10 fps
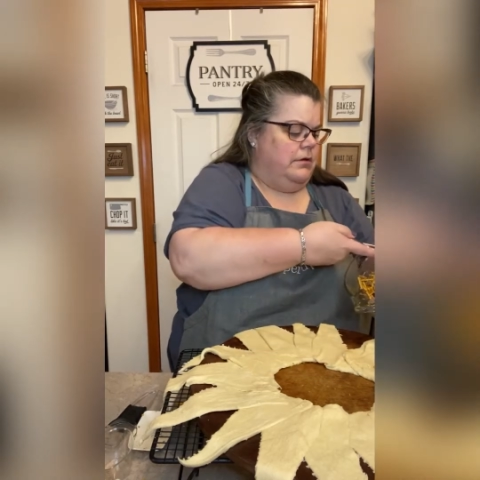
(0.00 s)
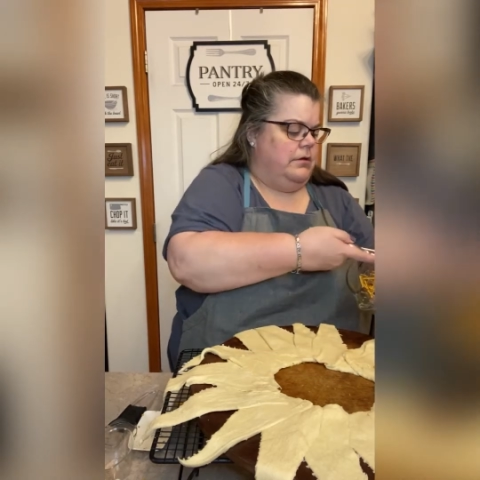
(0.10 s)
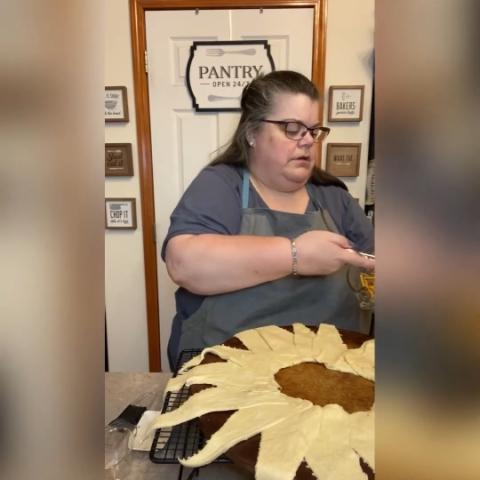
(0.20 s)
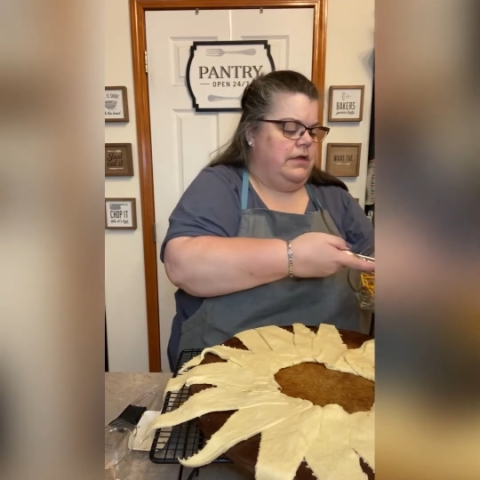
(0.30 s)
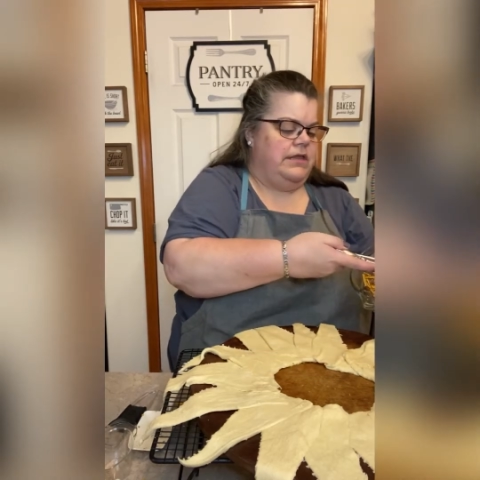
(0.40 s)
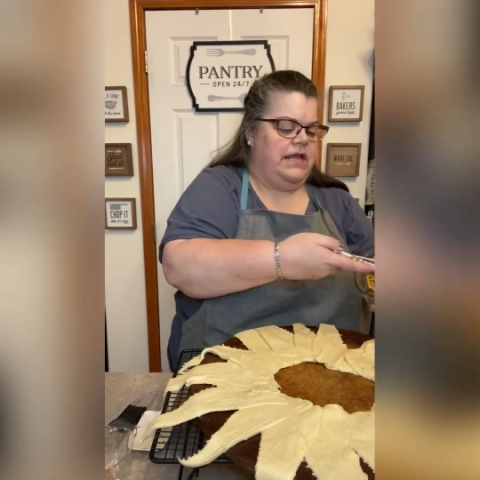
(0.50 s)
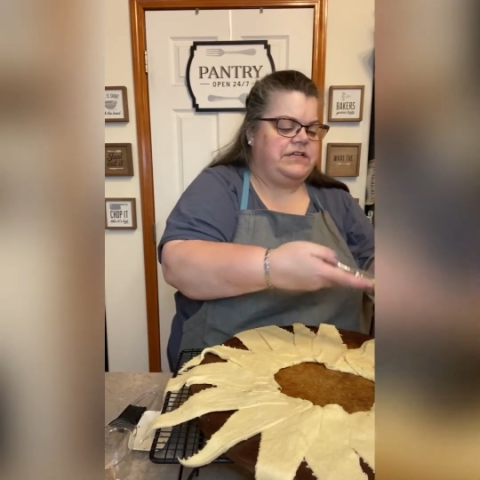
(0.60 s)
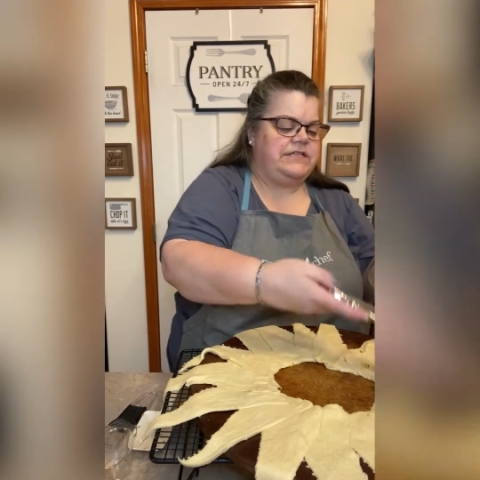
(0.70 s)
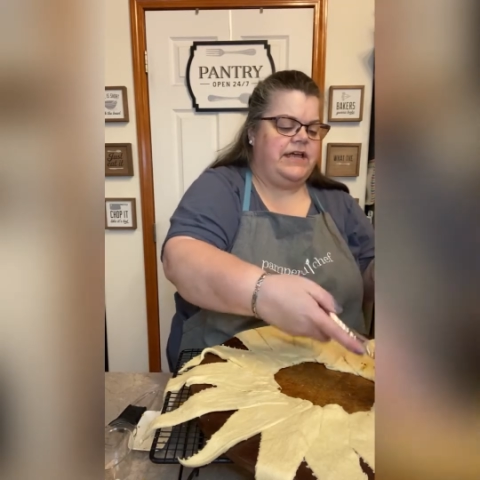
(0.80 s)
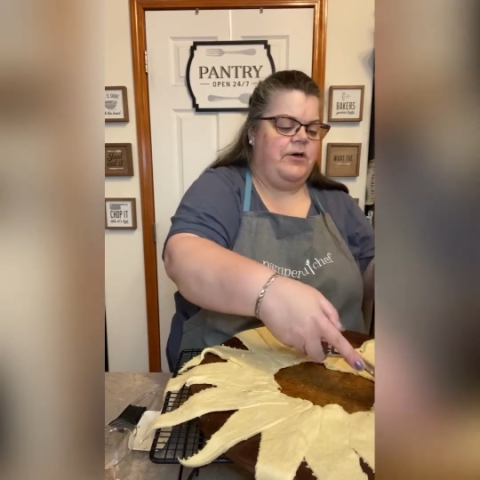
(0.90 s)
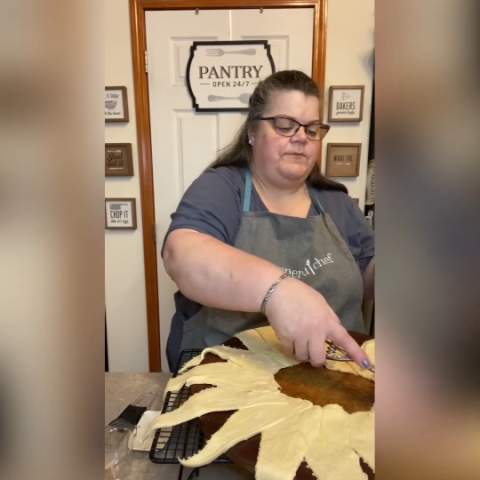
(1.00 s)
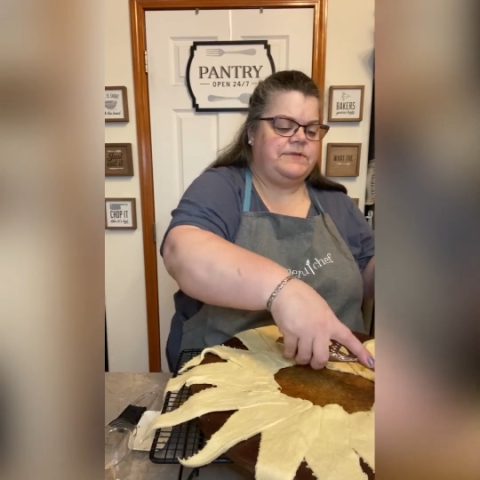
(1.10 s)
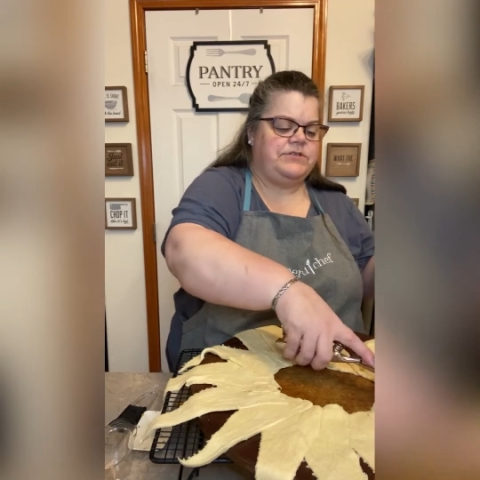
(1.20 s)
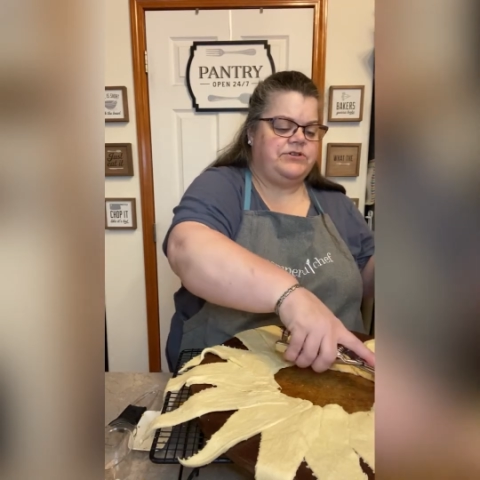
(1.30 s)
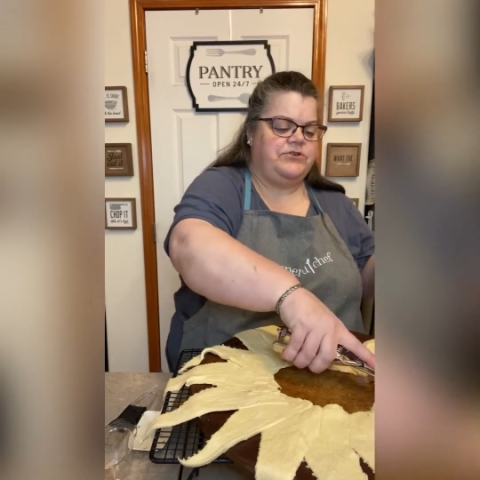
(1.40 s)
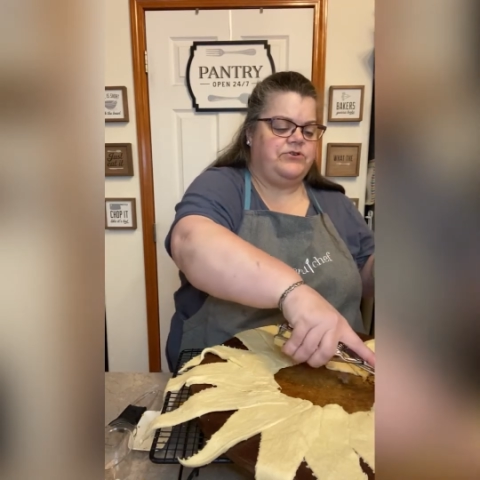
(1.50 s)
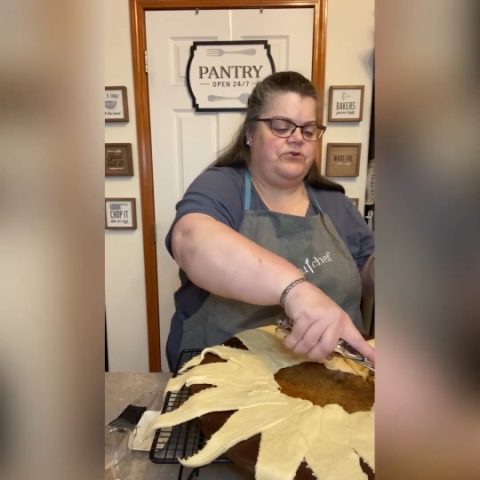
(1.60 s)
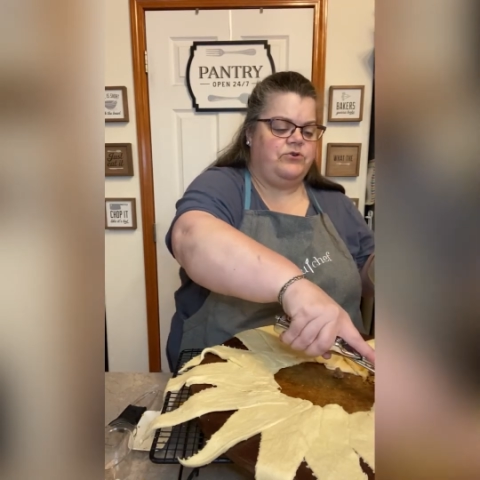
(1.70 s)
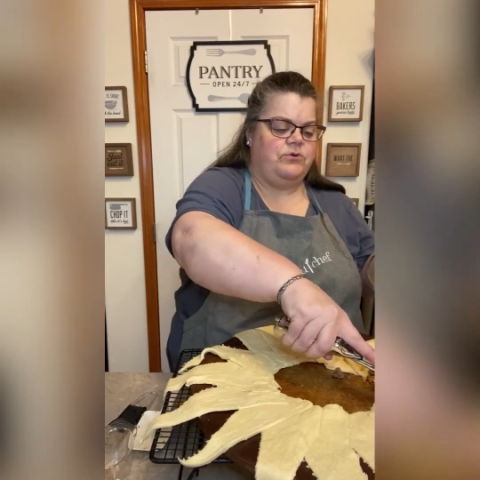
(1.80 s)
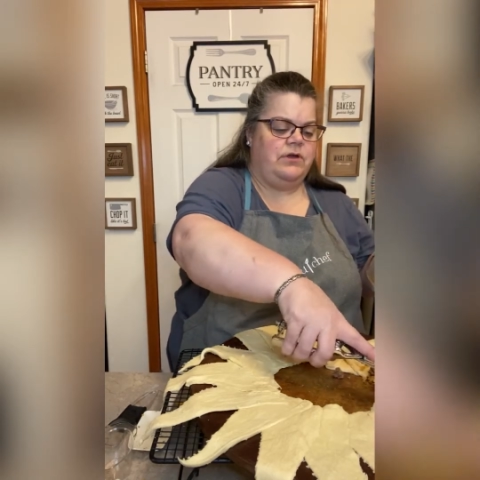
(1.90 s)
and that just helps
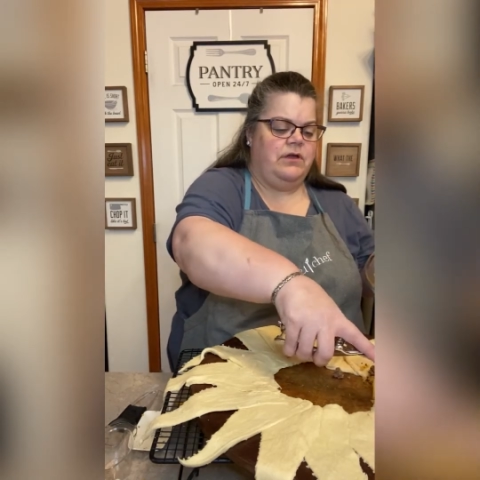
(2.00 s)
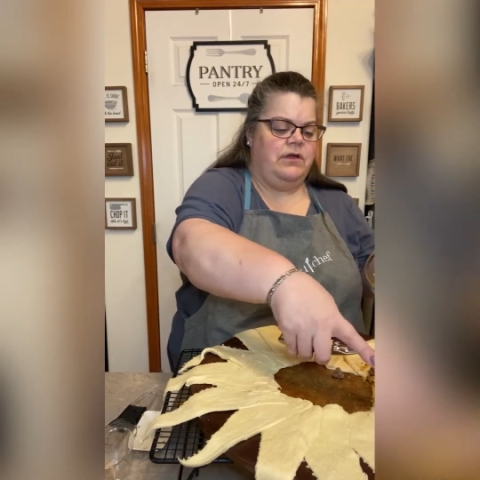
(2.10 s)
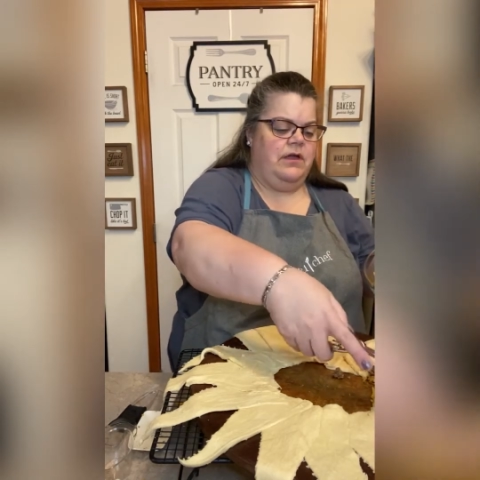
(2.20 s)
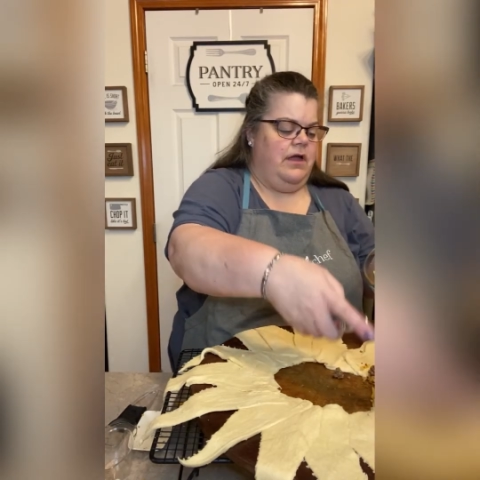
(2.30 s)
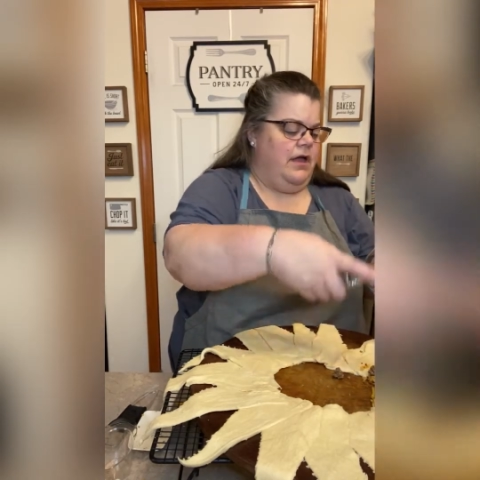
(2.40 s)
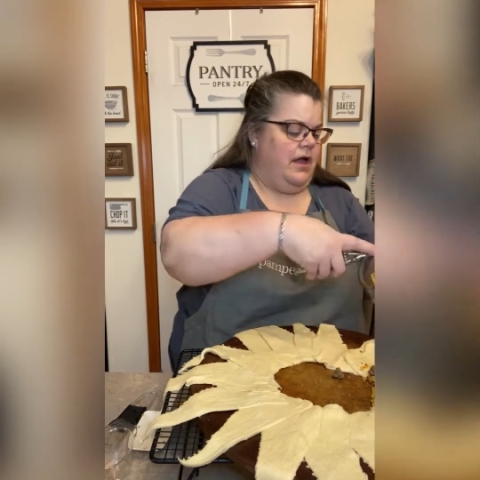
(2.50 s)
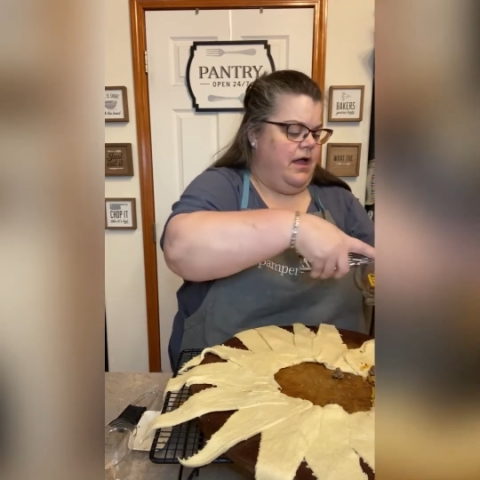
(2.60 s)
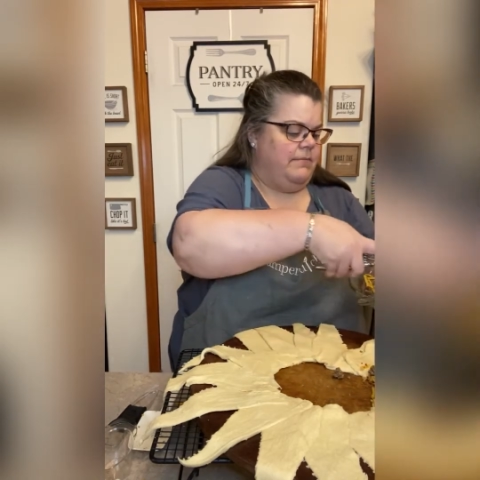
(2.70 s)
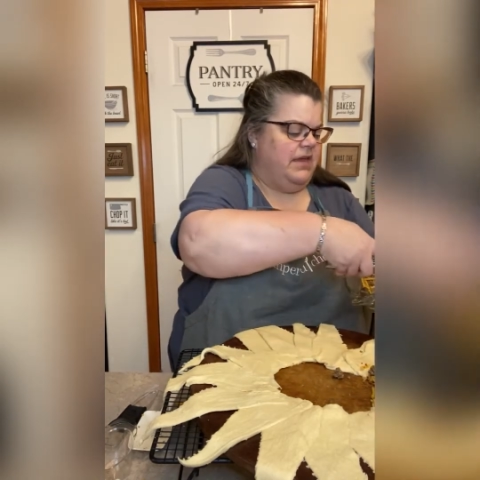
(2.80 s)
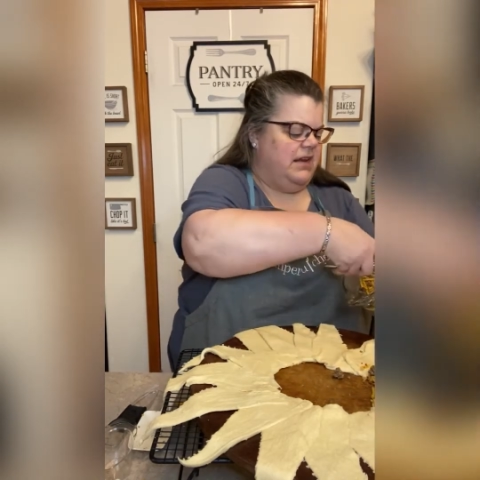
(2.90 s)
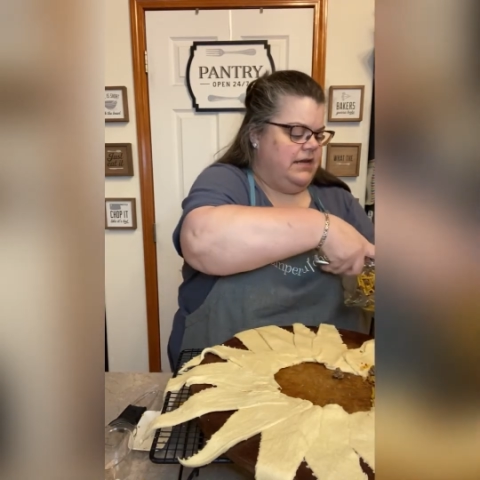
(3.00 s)
to get